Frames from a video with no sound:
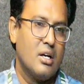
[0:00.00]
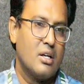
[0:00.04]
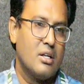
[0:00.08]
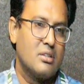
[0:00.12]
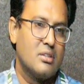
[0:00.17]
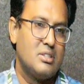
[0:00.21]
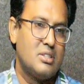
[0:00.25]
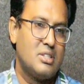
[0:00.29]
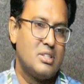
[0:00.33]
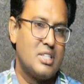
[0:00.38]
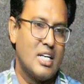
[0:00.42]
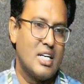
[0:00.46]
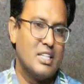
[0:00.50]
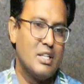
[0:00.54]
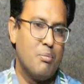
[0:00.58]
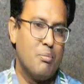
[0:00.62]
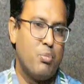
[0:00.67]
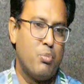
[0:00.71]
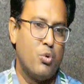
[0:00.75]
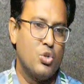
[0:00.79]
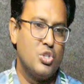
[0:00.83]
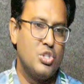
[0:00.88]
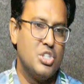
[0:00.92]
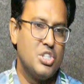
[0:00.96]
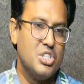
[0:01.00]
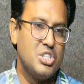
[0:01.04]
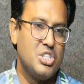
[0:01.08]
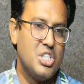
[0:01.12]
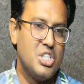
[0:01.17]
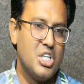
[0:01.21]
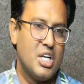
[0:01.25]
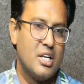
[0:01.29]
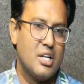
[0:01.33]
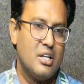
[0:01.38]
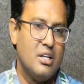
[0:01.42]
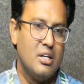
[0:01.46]
set the
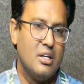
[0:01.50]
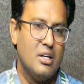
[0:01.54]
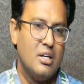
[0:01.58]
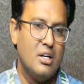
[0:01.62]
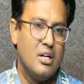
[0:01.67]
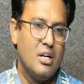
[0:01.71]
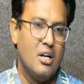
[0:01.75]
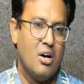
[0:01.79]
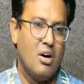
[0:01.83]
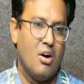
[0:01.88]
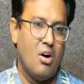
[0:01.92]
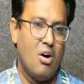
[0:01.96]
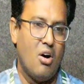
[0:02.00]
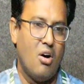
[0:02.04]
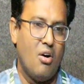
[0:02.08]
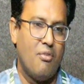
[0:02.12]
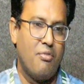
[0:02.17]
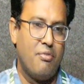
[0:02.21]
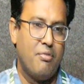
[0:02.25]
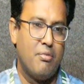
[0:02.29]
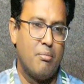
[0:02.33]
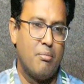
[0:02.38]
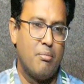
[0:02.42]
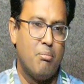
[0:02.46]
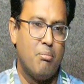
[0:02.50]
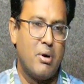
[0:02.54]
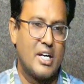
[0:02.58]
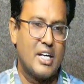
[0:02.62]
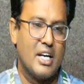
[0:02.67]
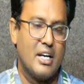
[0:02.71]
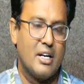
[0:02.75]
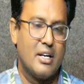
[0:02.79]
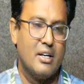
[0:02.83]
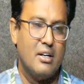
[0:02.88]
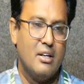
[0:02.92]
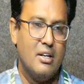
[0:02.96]
position of
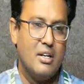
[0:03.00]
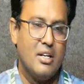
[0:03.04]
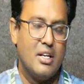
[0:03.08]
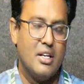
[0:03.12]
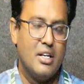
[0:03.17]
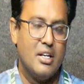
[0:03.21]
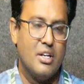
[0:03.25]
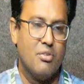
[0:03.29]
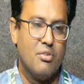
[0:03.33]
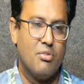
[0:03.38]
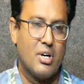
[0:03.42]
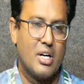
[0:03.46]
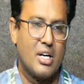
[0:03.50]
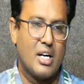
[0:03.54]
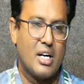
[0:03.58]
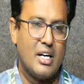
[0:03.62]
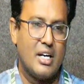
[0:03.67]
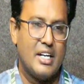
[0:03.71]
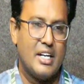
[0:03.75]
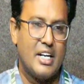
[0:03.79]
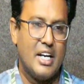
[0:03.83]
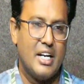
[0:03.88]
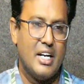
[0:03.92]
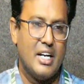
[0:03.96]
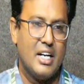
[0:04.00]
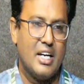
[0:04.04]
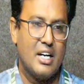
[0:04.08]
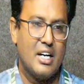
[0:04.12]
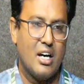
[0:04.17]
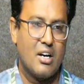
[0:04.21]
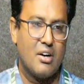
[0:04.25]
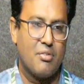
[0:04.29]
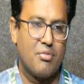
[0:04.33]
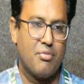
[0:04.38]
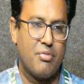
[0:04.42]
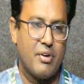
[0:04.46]
button in your container
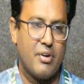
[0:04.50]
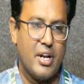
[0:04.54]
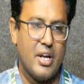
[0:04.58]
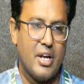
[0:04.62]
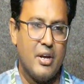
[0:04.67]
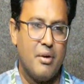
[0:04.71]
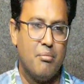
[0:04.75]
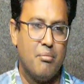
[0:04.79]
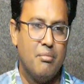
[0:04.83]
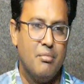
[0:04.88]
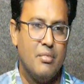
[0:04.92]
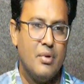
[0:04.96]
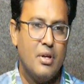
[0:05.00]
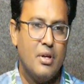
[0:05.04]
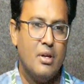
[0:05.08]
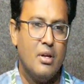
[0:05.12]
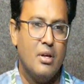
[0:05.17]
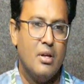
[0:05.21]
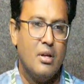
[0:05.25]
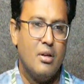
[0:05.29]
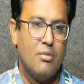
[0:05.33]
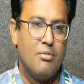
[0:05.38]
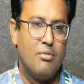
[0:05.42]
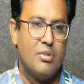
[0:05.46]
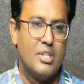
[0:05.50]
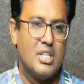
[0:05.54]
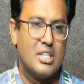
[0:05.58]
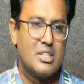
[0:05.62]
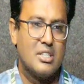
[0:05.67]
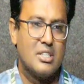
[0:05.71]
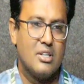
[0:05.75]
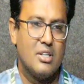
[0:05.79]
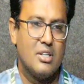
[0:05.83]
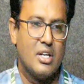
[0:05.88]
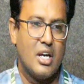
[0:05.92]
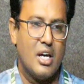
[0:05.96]
or frame with
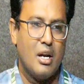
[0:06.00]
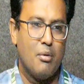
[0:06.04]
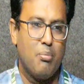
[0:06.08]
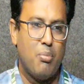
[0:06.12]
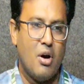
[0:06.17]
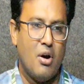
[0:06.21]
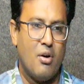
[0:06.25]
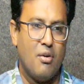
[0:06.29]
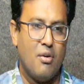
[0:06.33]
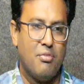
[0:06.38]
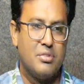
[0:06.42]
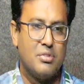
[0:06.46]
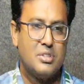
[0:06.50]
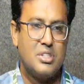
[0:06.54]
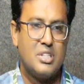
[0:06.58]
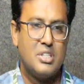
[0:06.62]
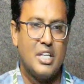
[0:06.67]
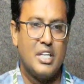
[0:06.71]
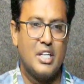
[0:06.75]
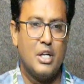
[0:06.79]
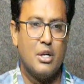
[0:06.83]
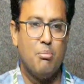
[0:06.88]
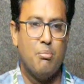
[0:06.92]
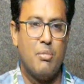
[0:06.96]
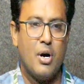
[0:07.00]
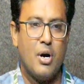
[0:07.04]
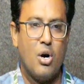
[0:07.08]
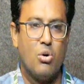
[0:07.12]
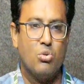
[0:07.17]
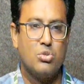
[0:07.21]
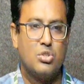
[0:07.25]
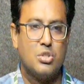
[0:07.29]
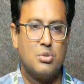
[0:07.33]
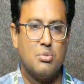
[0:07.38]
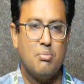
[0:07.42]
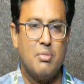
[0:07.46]
the help of
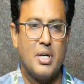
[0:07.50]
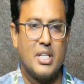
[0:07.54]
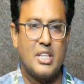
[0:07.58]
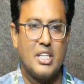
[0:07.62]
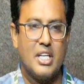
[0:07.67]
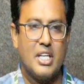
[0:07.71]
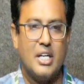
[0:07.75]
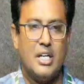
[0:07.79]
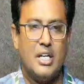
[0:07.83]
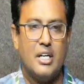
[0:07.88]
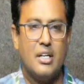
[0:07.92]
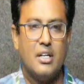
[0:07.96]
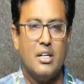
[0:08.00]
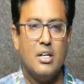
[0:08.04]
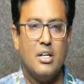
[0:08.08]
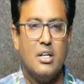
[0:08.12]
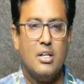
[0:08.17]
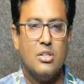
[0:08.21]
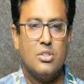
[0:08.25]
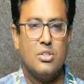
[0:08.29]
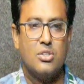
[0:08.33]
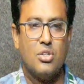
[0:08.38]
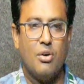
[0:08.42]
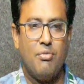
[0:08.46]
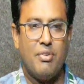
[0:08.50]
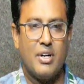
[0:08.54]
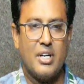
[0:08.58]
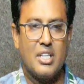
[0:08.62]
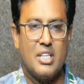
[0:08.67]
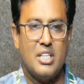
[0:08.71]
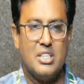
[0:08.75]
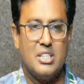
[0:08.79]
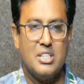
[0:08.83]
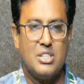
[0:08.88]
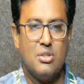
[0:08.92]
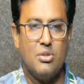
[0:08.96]
setBounds method. So for
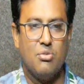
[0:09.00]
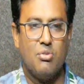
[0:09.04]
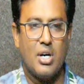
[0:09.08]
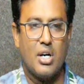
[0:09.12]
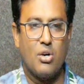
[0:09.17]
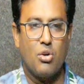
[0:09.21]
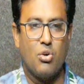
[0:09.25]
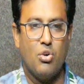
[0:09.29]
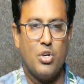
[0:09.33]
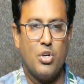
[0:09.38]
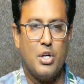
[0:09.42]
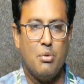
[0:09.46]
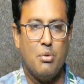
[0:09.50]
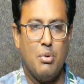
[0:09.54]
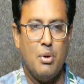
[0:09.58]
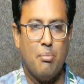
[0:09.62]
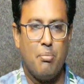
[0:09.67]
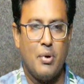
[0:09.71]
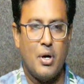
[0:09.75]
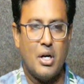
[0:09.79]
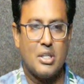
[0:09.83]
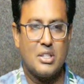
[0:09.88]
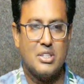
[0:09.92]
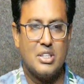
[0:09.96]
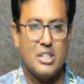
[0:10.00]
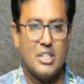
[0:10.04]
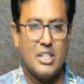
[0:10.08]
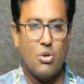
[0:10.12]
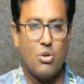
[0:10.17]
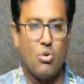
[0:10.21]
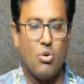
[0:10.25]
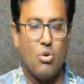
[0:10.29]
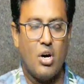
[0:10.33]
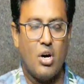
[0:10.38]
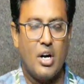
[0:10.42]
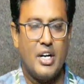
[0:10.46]
this you are going to be passing the
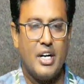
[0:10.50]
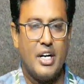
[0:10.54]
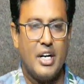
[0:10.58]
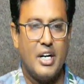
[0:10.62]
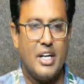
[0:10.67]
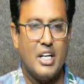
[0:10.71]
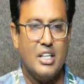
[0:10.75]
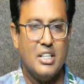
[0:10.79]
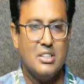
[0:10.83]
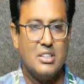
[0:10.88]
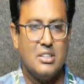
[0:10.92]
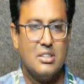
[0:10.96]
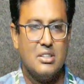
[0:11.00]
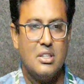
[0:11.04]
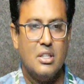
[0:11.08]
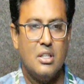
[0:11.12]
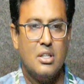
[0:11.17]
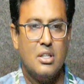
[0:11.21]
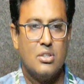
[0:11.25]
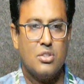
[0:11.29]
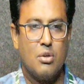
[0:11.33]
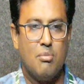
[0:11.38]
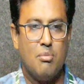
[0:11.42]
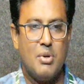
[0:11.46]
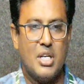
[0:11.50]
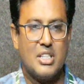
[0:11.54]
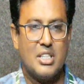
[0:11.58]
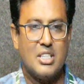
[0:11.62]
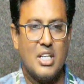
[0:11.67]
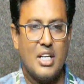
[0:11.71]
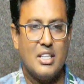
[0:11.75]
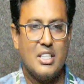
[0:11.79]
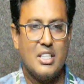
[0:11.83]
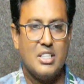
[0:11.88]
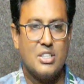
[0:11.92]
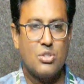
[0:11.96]
coordinates. So based
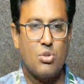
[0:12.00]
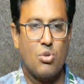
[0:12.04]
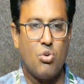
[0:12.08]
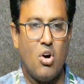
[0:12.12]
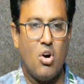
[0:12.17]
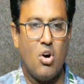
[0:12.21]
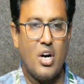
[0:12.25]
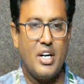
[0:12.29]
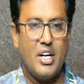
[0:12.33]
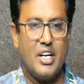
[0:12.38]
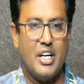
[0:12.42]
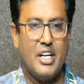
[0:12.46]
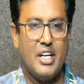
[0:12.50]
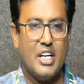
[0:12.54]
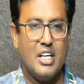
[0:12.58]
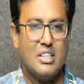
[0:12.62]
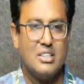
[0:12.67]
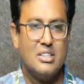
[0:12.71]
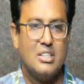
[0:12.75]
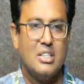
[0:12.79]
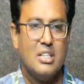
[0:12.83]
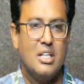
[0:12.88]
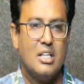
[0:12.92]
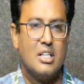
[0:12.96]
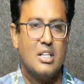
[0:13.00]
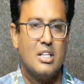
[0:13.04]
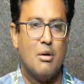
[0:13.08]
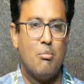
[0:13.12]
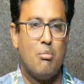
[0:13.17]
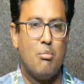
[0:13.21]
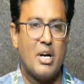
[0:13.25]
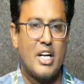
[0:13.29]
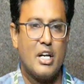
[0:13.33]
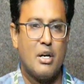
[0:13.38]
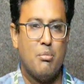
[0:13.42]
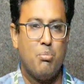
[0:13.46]
on these coordinates the
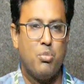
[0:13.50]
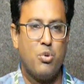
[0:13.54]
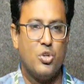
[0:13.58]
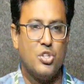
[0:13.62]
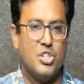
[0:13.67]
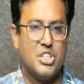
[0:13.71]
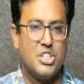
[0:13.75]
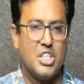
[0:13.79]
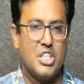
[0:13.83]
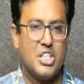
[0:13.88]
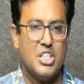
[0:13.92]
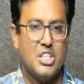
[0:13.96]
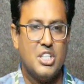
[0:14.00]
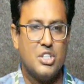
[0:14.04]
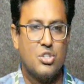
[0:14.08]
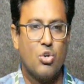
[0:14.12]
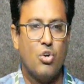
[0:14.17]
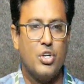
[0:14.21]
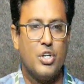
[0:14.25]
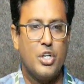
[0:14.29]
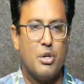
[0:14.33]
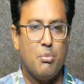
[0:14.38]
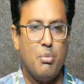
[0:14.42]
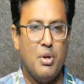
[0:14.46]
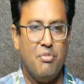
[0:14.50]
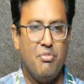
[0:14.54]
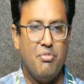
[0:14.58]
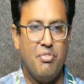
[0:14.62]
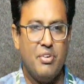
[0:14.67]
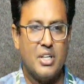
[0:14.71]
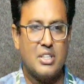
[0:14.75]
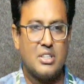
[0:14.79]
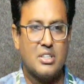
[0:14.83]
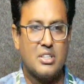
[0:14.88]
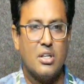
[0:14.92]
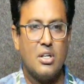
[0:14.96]
button position is going to be
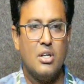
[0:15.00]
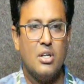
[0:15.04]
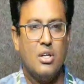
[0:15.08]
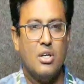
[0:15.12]
fixed.